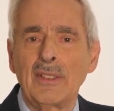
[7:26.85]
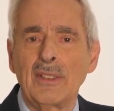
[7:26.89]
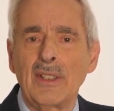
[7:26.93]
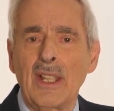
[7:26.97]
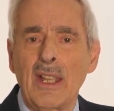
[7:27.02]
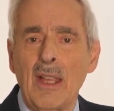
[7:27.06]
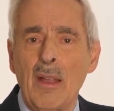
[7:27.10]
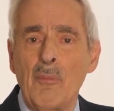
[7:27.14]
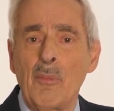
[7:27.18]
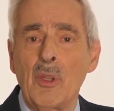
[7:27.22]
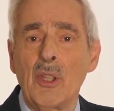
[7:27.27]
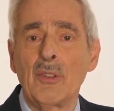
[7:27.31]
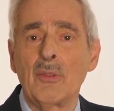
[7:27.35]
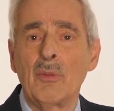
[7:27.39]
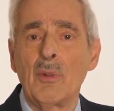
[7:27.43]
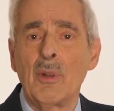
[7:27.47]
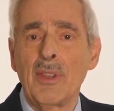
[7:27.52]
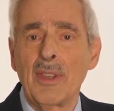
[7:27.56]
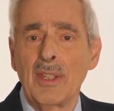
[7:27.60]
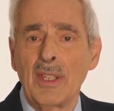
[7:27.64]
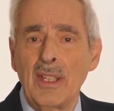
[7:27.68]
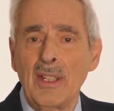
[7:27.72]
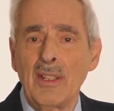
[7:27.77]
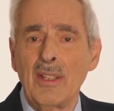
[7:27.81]
tablet
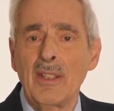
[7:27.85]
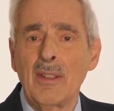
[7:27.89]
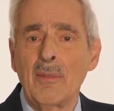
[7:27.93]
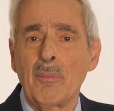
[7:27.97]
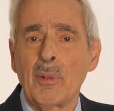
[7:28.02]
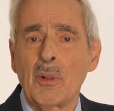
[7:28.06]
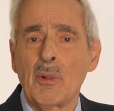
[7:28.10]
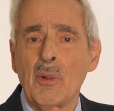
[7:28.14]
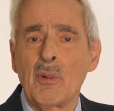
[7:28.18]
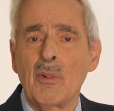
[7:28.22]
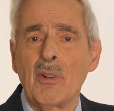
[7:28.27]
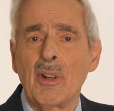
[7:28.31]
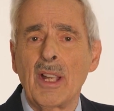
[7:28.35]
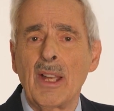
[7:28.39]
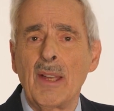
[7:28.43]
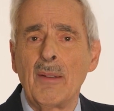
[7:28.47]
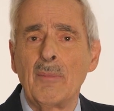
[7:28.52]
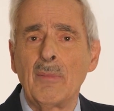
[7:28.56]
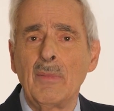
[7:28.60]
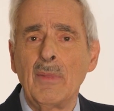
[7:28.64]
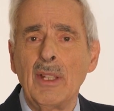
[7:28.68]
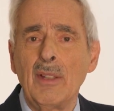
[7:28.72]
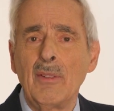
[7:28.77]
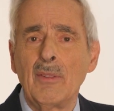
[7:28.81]
within the
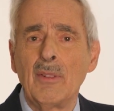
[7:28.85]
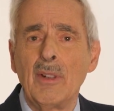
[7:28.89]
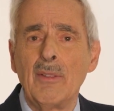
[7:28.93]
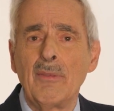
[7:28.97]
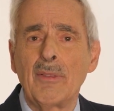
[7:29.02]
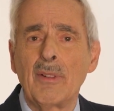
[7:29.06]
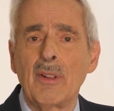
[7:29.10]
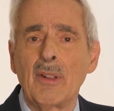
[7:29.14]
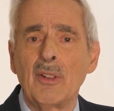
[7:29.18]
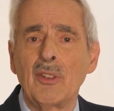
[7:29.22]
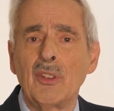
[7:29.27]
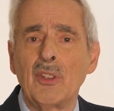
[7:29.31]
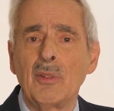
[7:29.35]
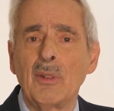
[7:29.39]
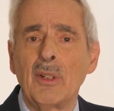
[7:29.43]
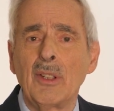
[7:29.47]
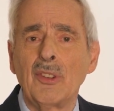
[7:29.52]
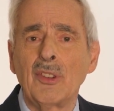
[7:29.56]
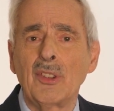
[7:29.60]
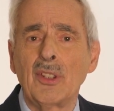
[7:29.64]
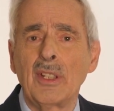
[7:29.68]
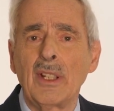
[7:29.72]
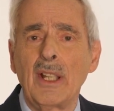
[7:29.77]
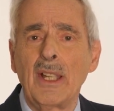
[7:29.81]
program referred to
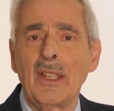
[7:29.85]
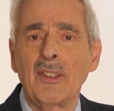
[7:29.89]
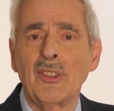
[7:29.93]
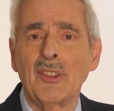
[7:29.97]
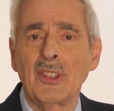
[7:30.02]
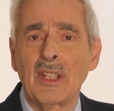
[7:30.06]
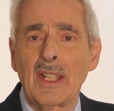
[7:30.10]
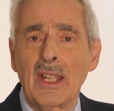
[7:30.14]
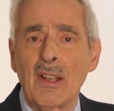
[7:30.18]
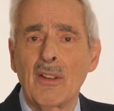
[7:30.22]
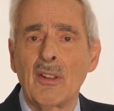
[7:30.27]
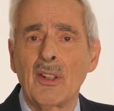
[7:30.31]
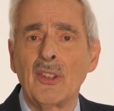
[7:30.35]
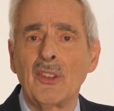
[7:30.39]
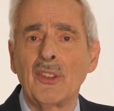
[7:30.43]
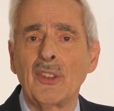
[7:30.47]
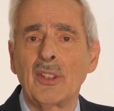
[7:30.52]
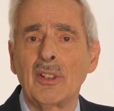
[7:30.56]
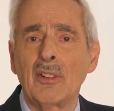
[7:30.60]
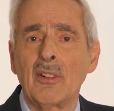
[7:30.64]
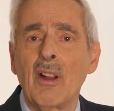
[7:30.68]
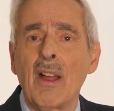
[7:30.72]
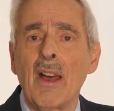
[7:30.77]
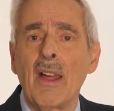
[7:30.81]
as cascara
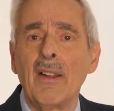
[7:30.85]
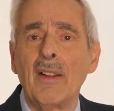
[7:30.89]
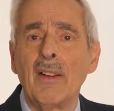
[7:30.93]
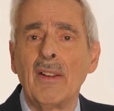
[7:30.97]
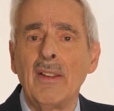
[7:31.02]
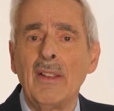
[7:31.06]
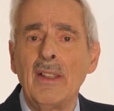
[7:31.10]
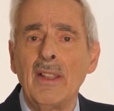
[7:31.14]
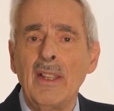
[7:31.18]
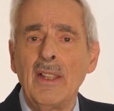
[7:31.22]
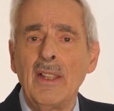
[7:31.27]
sagrada.